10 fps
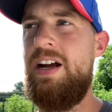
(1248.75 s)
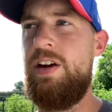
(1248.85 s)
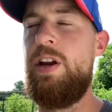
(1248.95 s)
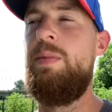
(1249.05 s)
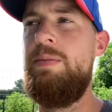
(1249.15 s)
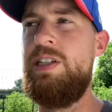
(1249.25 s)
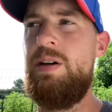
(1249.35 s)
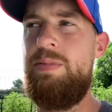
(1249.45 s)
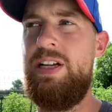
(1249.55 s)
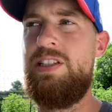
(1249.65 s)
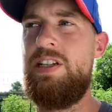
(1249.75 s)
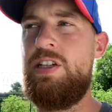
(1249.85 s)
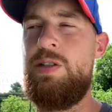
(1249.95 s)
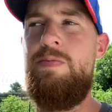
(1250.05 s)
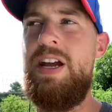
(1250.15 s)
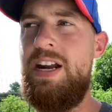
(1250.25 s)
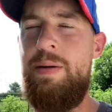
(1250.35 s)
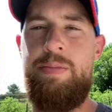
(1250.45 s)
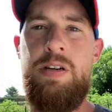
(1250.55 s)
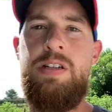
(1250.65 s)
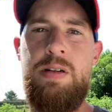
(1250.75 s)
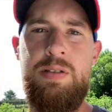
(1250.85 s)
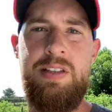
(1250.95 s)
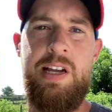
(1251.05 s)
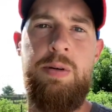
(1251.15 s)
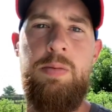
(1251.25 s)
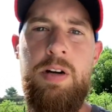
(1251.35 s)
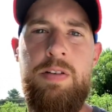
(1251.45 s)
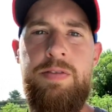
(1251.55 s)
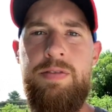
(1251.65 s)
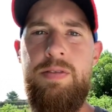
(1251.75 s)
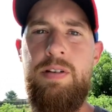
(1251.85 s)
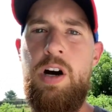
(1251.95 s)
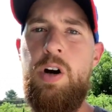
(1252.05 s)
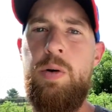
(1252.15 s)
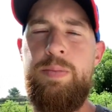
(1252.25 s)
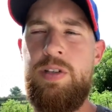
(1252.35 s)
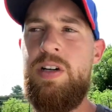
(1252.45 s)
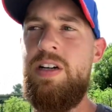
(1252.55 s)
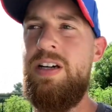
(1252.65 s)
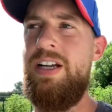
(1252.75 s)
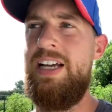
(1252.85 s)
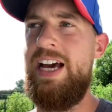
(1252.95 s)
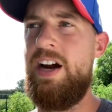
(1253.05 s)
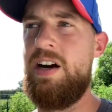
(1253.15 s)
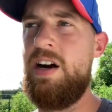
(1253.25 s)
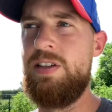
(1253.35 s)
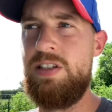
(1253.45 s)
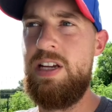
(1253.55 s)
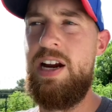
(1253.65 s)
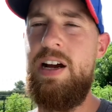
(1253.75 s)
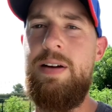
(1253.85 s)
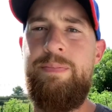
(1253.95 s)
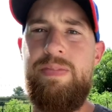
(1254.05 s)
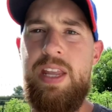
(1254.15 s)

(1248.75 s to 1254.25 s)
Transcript: or there may be some plants that just may not produce like we would have hoped or had our hearts set on.